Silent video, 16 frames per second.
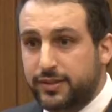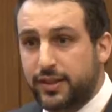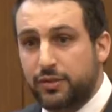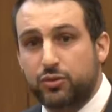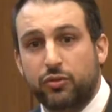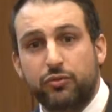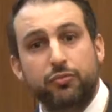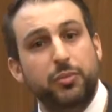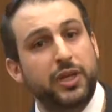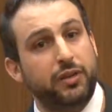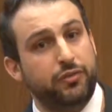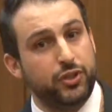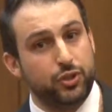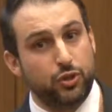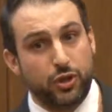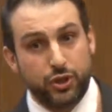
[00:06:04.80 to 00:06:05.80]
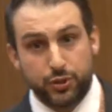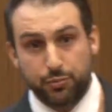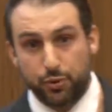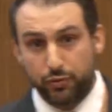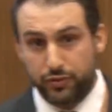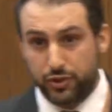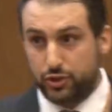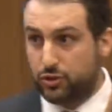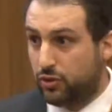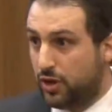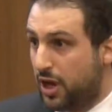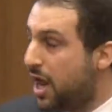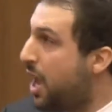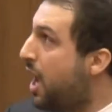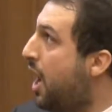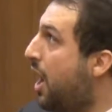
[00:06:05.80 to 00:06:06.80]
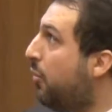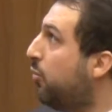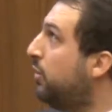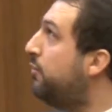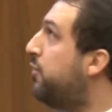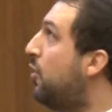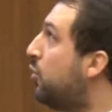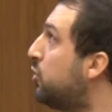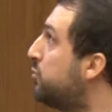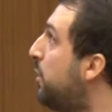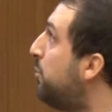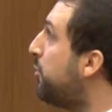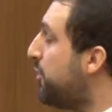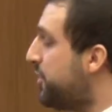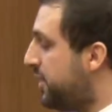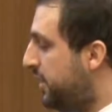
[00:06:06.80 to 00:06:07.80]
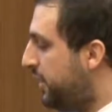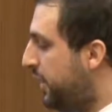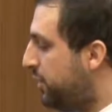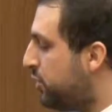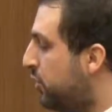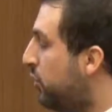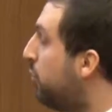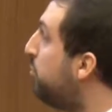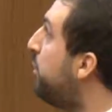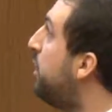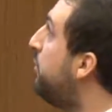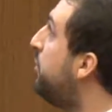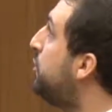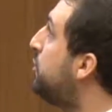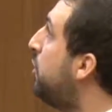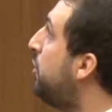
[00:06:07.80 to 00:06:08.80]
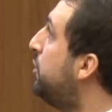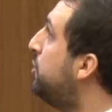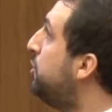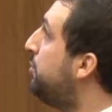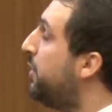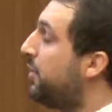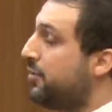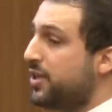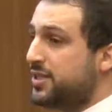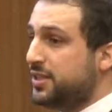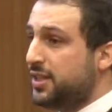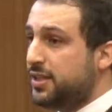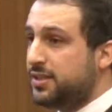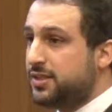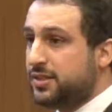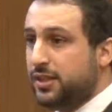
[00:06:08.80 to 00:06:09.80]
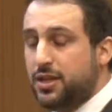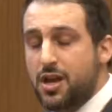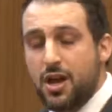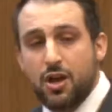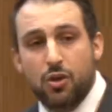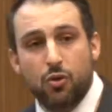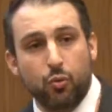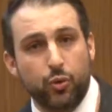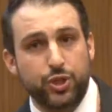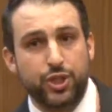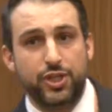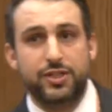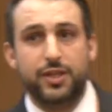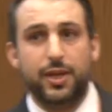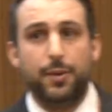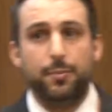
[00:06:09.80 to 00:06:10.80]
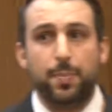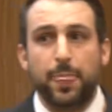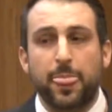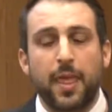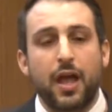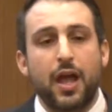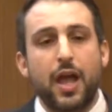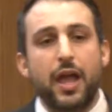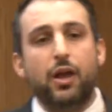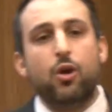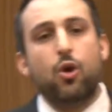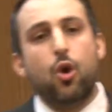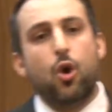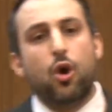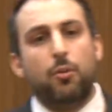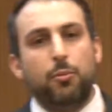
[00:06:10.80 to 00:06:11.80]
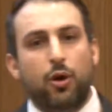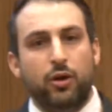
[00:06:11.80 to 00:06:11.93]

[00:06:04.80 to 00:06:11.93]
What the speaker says: in terms of beneficial ownership provision. I will focus my presentation on beneficial ownership and residency, which is it's